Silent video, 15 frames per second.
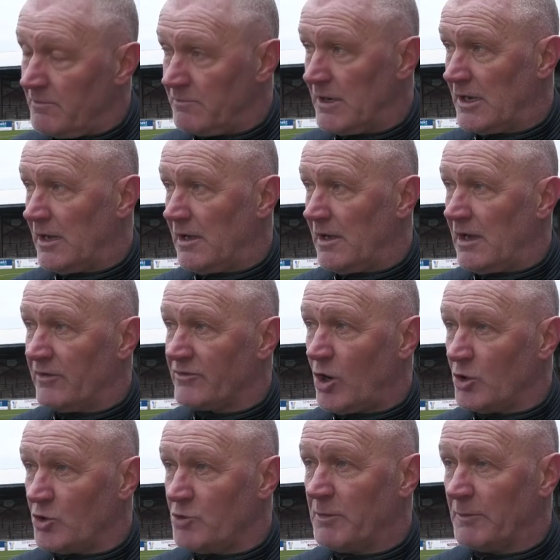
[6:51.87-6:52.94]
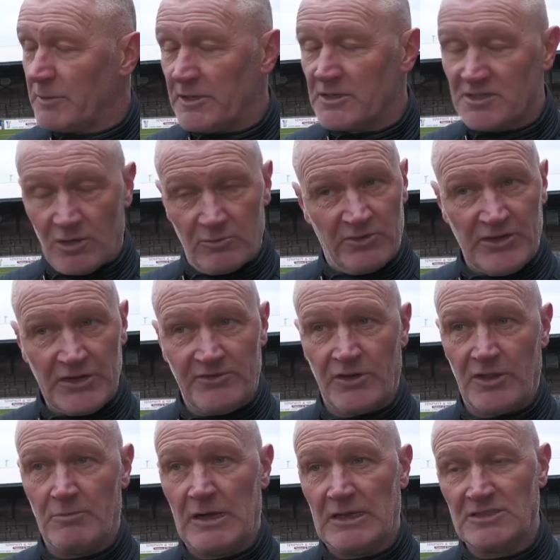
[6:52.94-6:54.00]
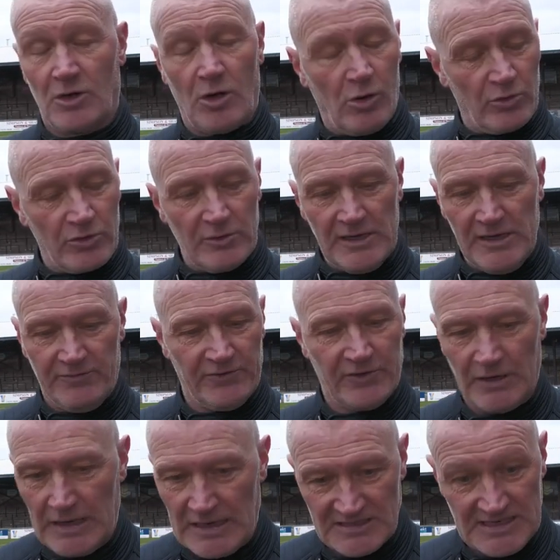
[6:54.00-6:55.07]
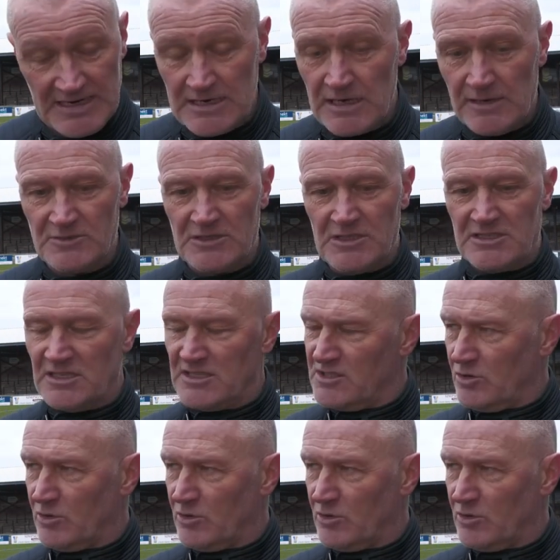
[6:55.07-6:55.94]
But I've got a group of players that will fight for the badge all the way for the last 10 games of the season.